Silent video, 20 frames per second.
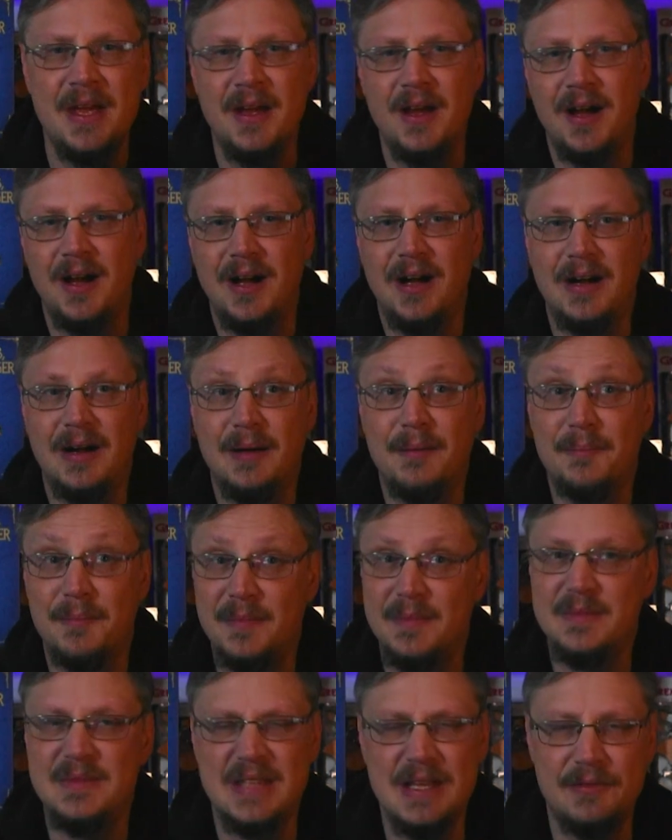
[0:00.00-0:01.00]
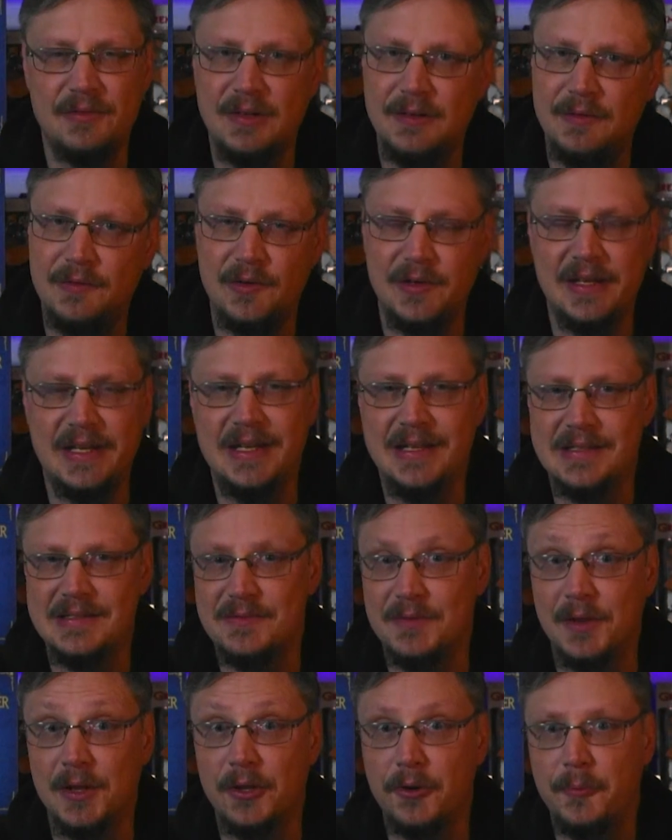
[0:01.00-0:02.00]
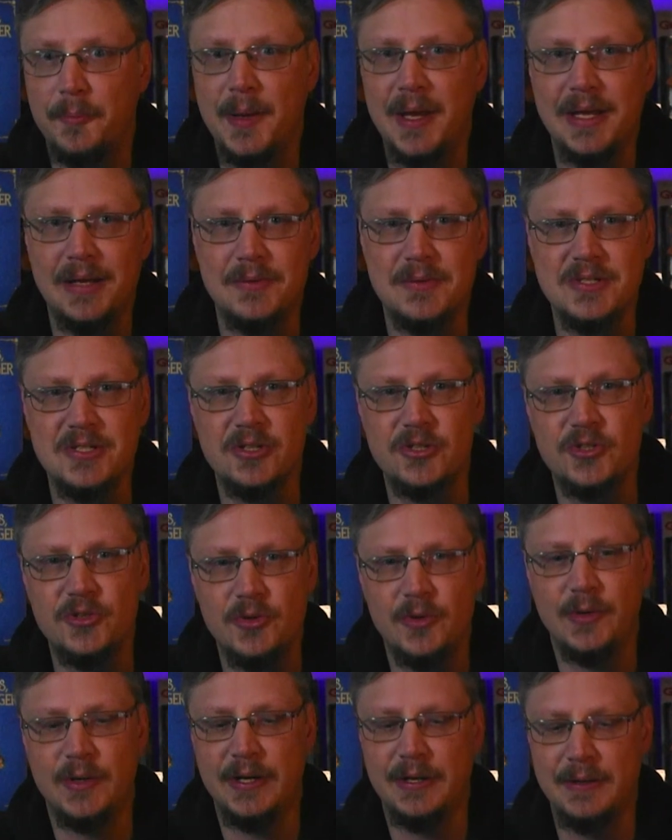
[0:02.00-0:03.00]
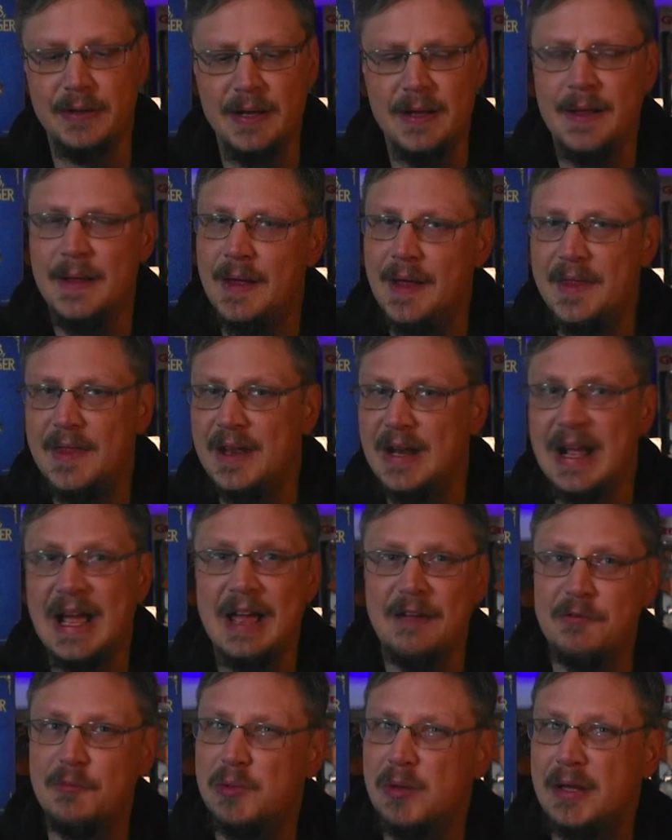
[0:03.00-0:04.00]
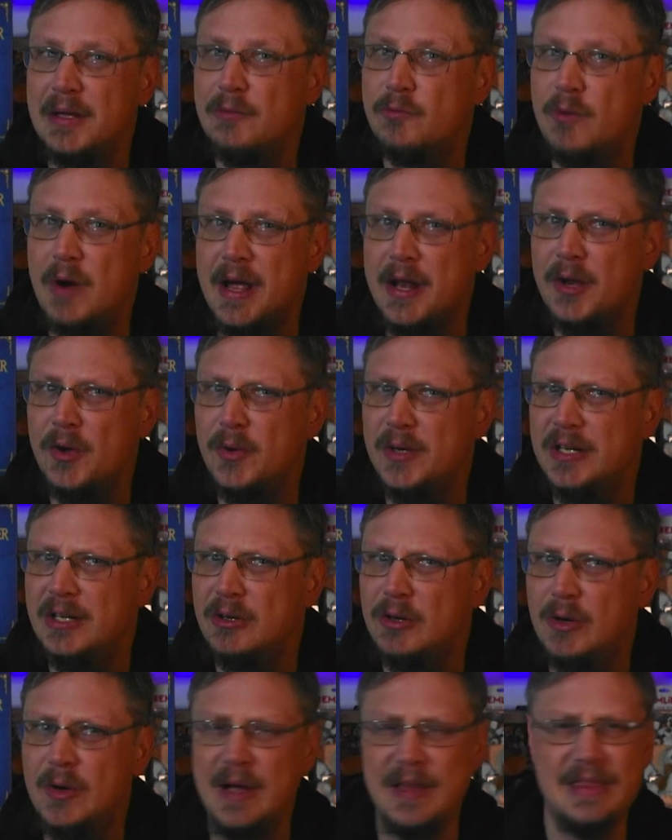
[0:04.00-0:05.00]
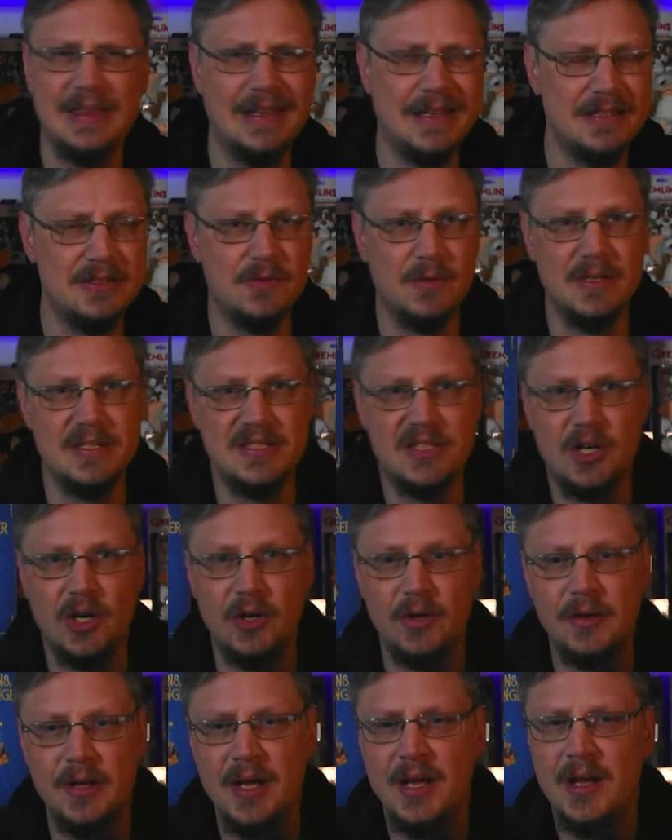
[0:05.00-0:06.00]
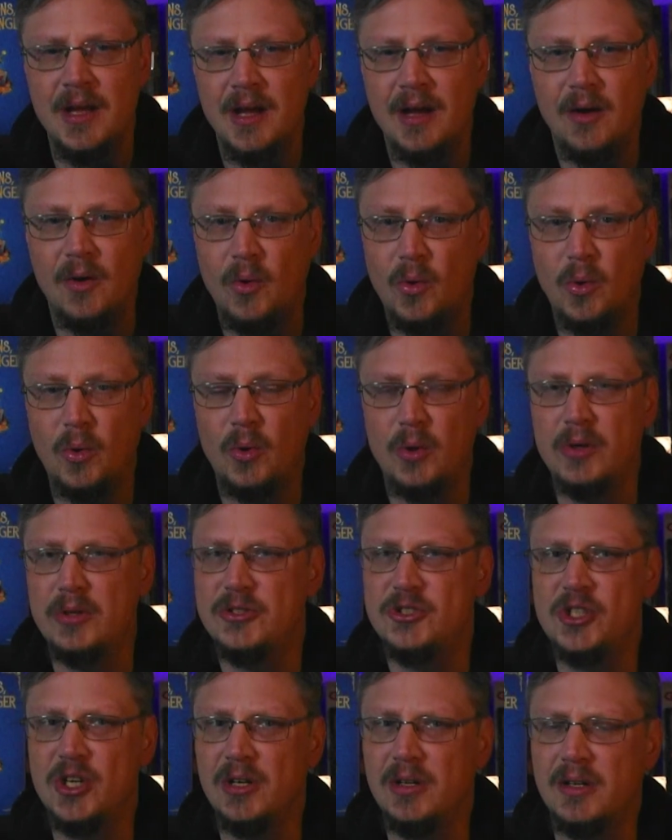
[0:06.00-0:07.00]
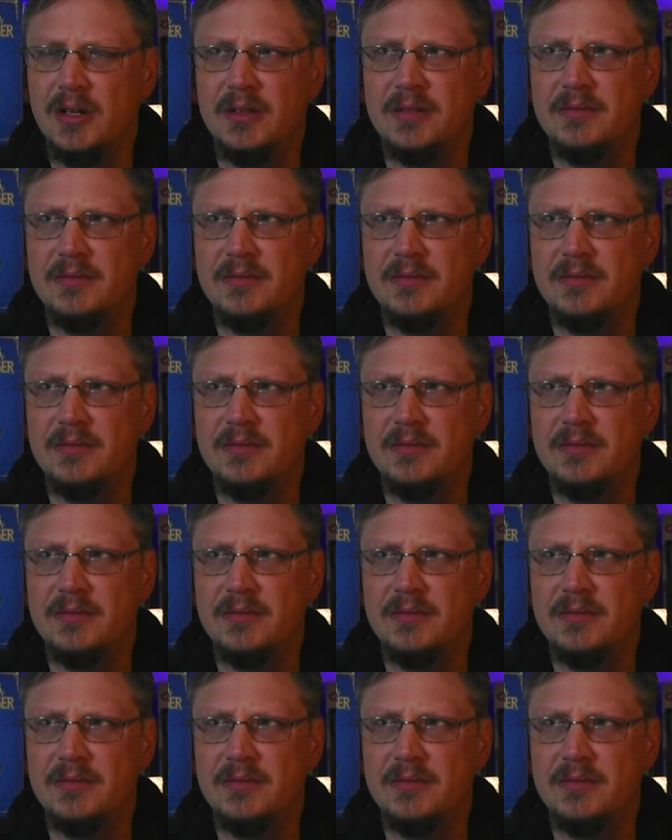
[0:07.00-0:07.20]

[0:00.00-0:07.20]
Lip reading: Definitely for the kids with the little penguins you're shooting around. And then I haven't played Rhino Hero, I think is what it's called, or Junk.